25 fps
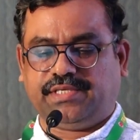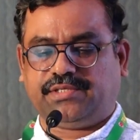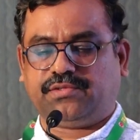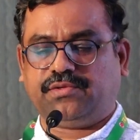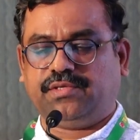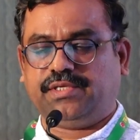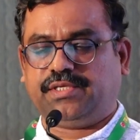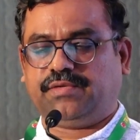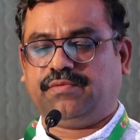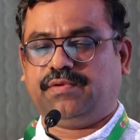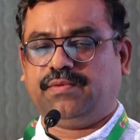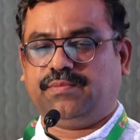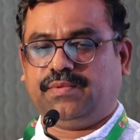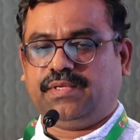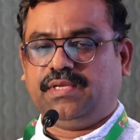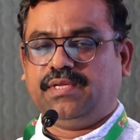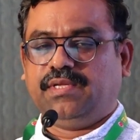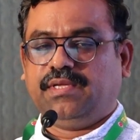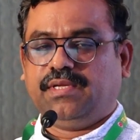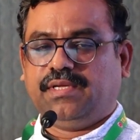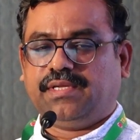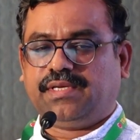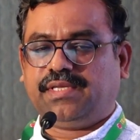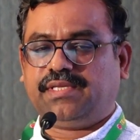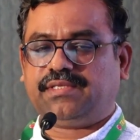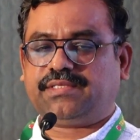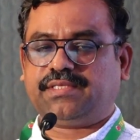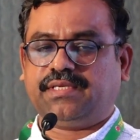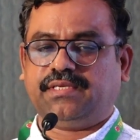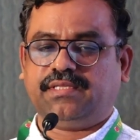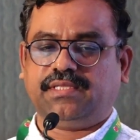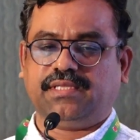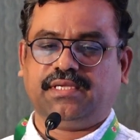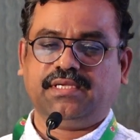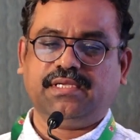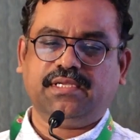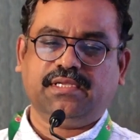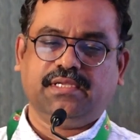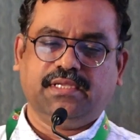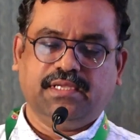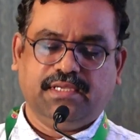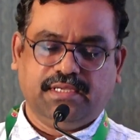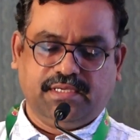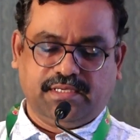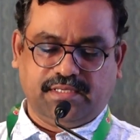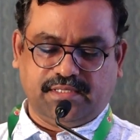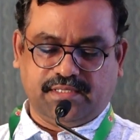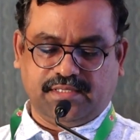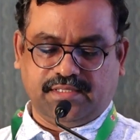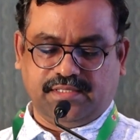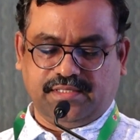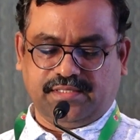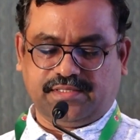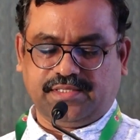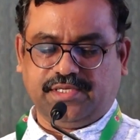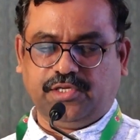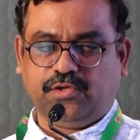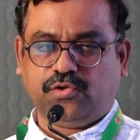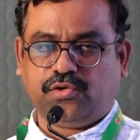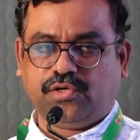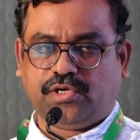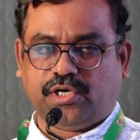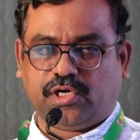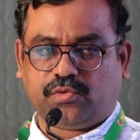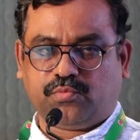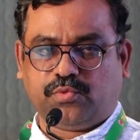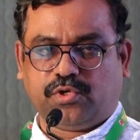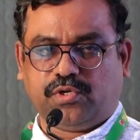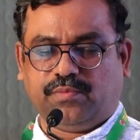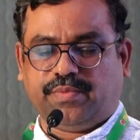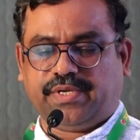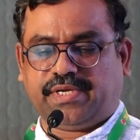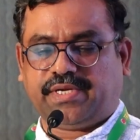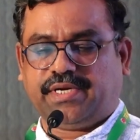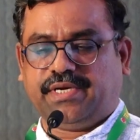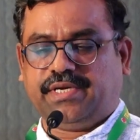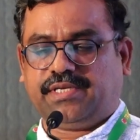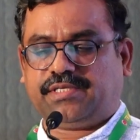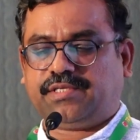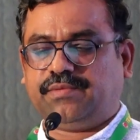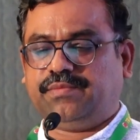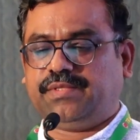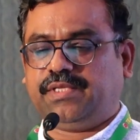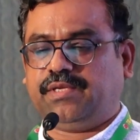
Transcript: So it will reset this neurohormonal mechanism,